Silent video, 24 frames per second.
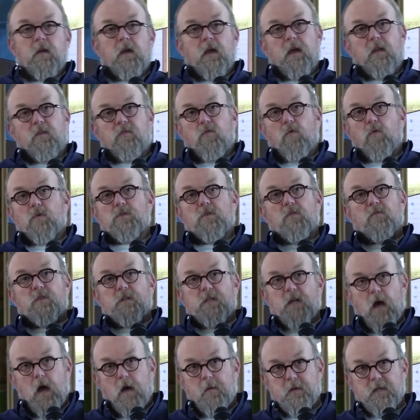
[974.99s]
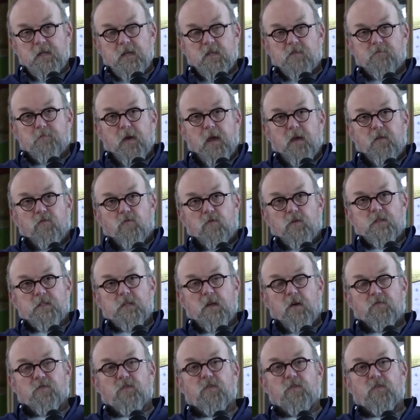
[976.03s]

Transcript: and of course over time it does pay for itself.